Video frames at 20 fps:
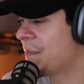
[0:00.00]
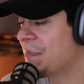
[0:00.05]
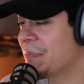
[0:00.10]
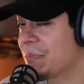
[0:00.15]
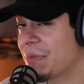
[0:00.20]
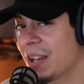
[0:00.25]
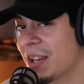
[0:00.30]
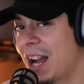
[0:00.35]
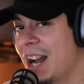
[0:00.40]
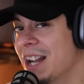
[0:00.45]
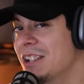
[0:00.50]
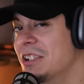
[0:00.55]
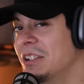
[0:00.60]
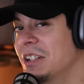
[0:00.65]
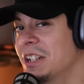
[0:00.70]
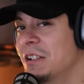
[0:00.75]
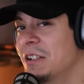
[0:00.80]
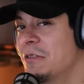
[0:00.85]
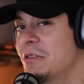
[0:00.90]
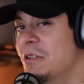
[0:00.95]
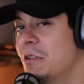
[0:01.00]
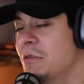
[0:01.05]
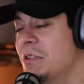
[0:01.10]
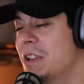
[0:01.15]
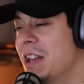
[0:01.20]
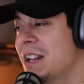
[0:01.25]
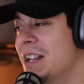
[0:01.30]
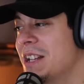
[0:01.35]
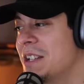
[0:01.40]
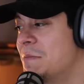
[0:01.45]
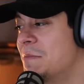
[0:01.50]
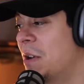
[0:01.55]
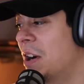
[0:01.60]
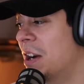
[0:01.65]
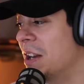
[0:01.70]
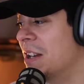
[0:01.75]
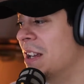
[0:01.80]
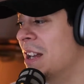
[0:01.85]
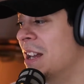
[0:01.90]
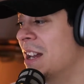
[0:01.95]
I actually don't know who that is, but
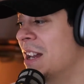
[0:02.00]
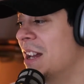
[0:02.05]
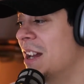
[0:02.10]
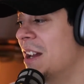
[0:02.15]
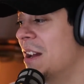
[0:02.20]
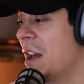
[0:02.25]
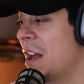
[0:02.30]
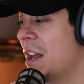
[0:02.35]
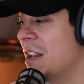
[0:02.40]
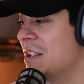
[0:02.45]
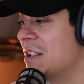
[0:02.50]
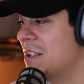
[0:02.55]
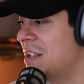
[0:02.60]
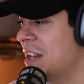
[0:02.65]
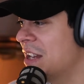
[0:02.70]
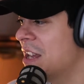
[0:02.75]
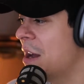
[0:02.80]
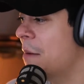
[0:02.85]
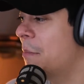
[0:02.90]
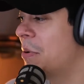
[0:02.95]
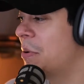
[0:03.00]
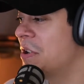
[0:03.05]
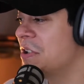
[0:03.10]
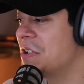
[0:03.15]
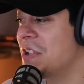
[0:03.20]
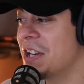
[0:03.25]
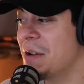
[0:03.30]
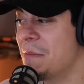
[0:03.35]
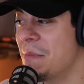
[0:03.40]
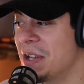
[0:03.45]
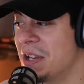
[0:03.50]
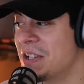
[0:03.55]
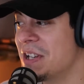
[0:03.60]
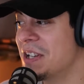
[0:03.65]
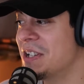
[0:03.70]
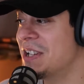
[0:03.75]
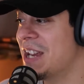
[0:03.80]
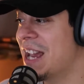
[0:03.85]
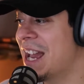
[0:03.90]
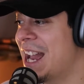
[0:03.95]
send that person a
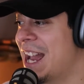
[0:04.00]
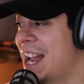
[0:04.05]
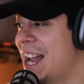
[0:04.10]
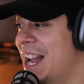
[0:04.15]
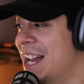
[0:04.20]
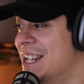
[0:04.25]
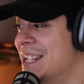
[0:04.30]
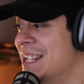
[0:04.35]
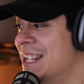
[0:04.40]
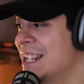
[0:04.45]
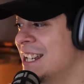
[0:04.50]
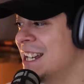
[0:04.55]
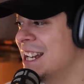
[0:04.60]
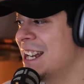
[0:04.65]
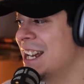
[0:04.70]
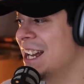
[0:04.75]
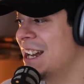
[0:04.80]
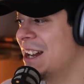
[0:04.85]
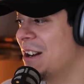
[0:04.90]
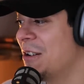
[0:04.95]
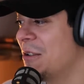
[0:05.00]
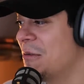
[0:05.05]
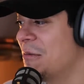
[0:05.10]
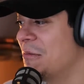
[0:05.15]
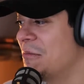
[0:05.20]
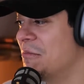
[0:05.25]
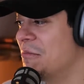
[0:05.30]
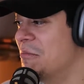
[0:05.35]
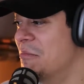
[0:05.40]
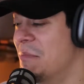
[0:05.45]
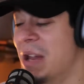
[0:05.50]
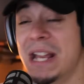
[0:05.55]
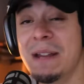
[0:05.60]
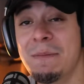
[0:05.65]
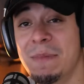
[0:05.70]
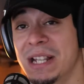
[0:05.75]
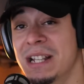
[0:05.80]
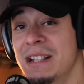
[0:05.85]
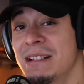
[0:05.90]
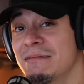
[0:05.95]
message and
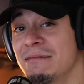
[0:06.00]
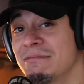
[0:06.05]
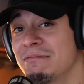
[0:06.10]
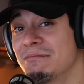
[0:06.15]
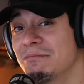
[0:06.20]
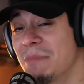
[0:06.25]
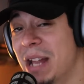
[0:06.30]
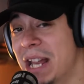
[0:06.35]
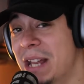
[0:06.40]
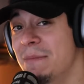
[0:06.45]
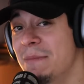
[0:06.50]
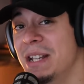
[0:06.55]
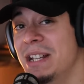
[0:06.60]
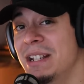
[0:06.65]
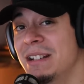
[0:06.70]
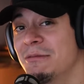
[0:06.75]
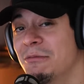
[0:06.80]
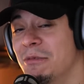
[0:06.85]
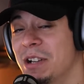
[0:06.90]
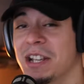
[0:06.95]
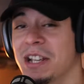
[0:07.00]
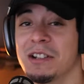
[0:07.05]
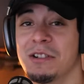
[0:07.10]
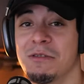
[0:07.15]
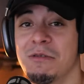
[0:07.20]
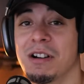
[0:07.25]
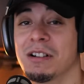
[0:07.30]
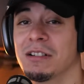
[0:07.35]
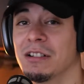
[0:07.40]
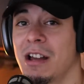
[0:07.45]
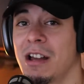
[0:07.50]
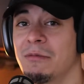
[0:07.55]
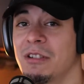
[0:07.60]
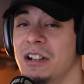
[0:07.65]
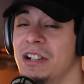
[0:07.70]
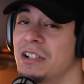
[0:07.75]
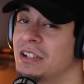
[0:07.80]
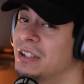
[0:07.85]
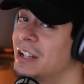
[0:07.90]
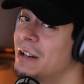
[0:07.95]
maybe we can do a
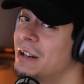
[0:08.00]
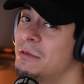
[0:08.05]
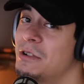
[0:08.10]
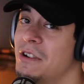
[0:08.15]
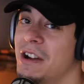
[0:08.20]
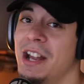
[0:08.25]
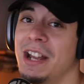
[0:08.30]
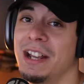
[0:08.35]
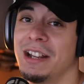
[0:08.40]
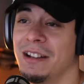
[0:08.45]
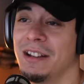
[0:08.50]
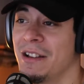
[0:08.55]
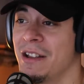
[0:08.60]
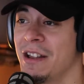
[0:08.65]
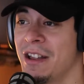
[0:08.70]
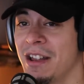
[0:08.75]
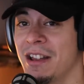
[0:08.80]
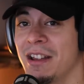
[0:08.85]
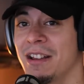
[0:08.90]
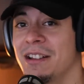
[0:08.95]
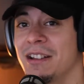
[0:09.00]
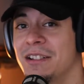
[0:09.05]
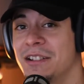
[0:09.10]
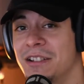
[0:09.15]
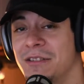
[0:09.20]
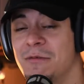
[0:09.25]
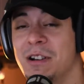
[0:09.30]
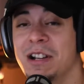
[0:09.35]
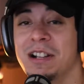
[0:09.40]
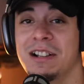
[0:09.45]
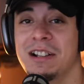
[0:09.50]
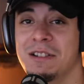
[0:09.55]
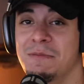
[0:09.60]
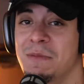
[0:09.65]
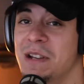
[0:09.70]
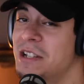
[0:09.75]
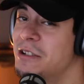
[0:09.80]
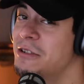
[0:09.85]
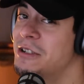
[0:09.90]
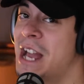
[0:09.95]
collaboration. Let him know, hey, you want to
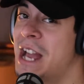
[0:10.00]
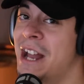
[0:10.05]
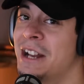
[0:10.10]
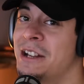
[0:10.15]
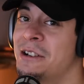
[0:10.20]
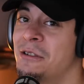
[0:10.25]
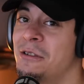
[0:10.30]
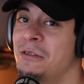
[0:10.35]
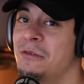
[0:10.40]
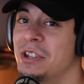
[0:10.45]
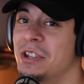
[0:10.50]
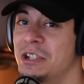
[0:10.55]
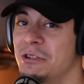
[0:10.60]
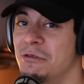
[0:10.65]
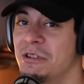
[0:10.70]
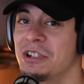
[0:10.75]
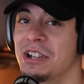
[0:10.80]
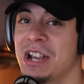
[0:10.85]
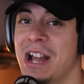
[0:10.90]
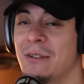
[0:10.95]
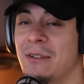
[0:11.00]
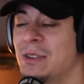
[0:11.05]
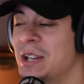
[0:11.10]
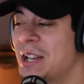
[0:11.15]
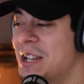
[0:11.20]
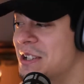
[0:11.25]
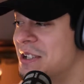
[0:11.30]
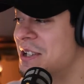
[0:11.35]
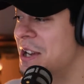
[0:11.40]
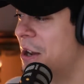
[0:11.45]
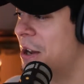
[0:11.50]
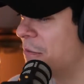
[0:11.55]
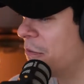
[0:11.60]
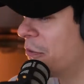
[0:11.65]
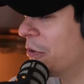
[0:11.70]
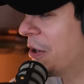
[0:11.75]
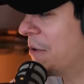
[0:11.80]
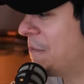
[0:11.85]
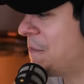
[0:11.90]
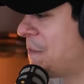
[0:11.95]
speak to Daniel, the Jewish Catholic? He's down
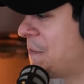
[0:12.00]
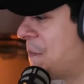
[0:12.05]
for it.